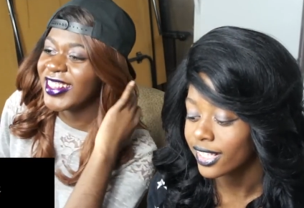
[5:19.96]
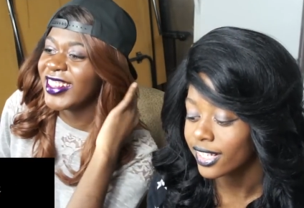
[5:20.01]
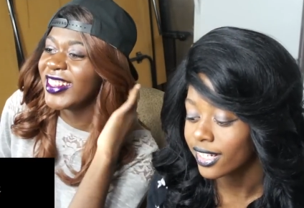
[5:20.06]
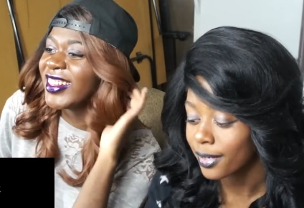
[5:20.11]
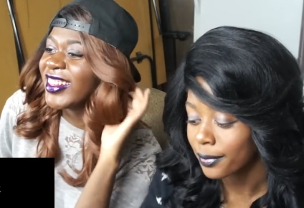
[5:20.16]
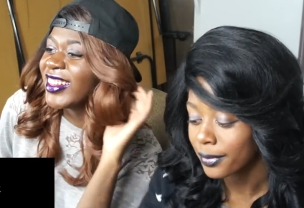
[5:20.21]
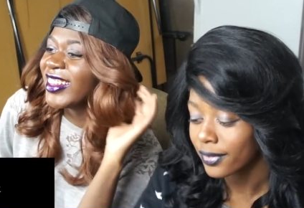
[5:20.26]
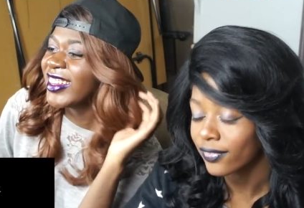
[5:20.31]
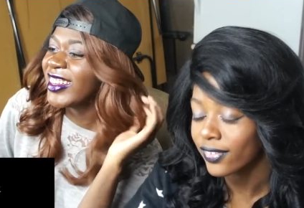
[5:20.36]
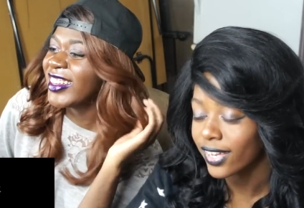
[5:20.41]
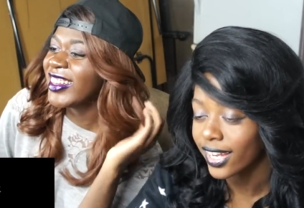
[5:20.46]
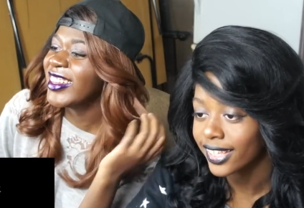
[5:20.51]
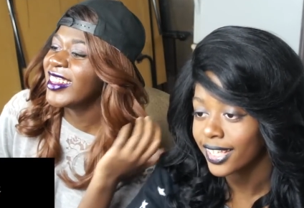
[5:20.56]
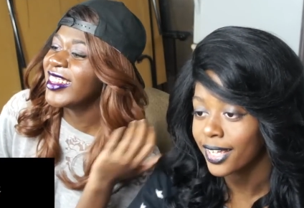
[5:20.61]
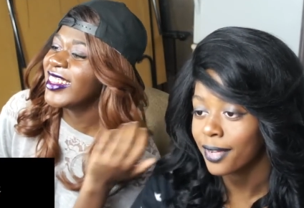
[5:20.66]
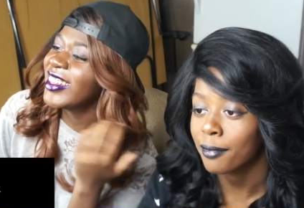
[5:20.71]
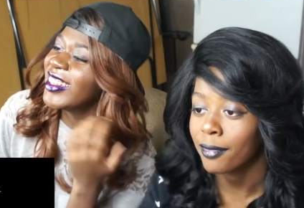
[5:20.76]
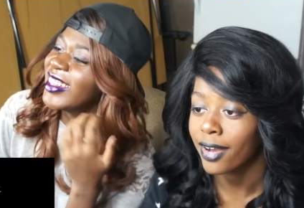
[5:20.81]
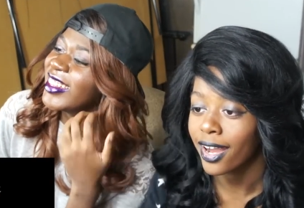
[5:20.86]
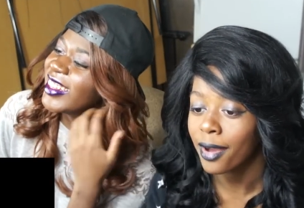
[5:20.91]
Speaker 1: clear up the
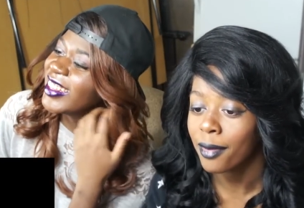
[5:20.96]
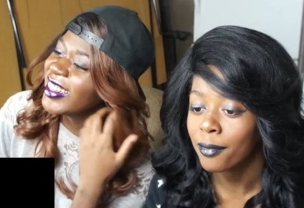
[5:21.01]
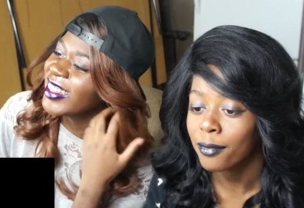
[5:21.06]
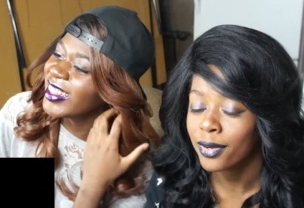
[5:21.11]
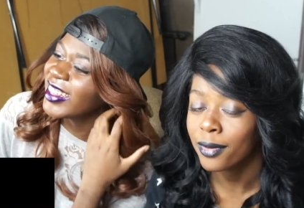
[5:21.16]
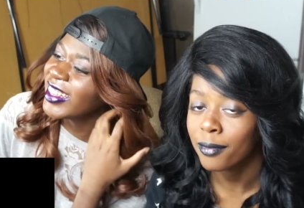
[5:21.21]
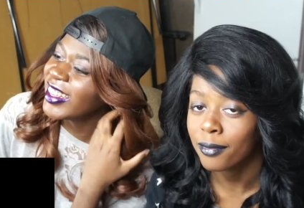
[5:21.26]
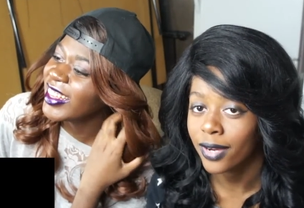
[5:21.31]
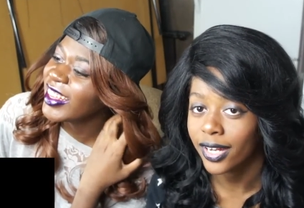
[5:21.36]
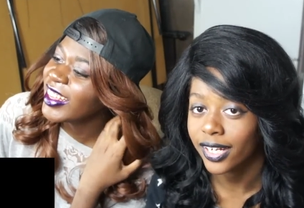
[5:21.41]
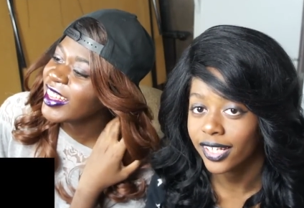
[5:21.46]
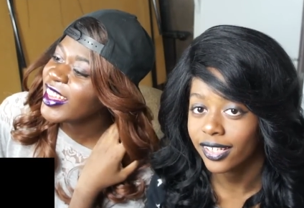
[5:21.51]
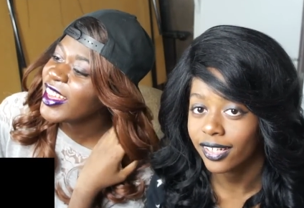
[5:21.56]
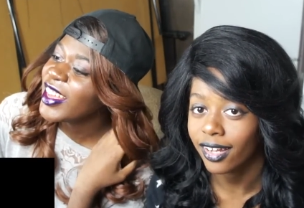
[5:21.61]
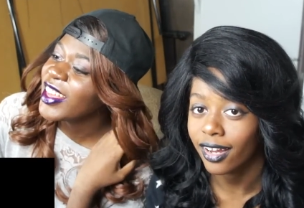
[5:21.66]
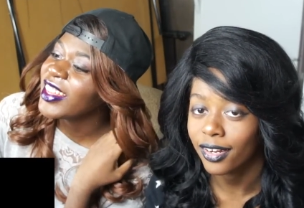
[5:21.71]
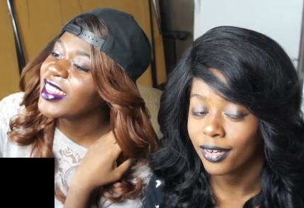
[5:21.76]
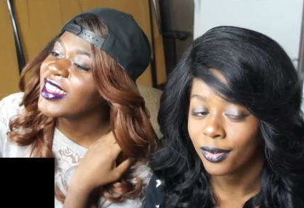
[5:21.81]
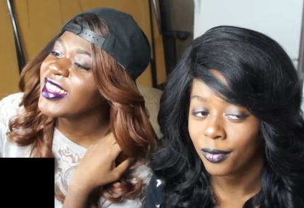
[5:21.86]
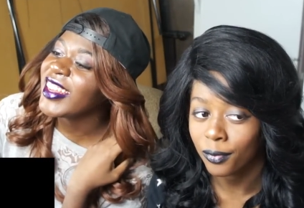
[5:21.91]
fact that mom put
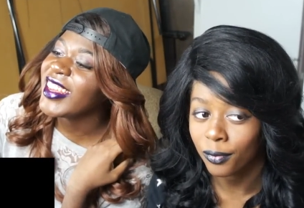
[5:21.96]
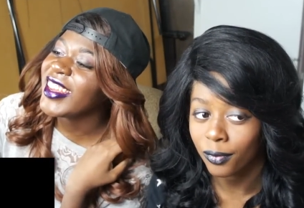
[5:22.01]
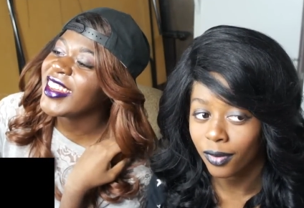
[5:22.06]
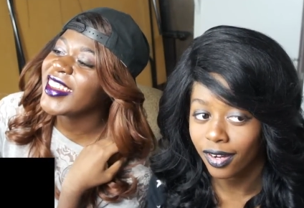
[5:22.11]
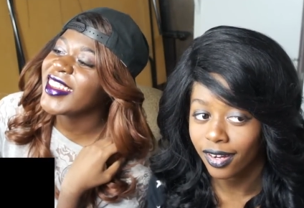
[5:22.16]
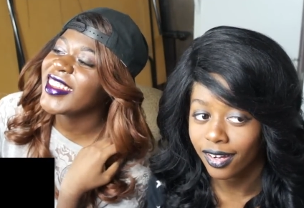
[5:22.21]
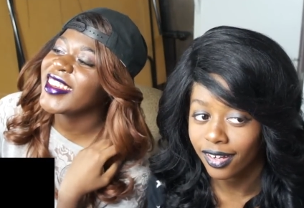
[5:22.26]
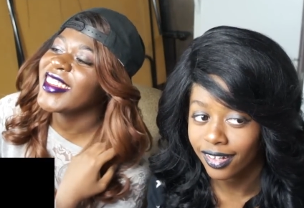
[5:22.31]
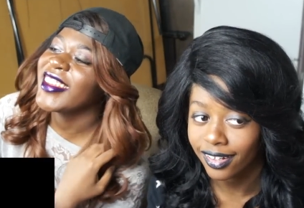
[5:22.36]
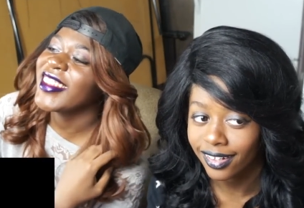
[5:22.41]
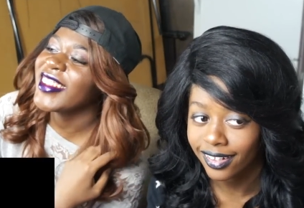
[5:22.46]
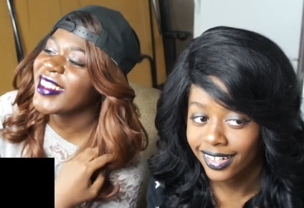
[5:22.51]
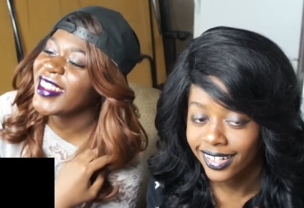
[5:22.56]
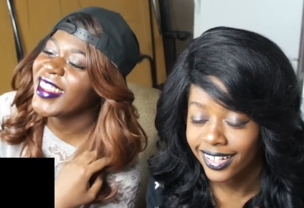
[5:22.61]
money on the. Linda,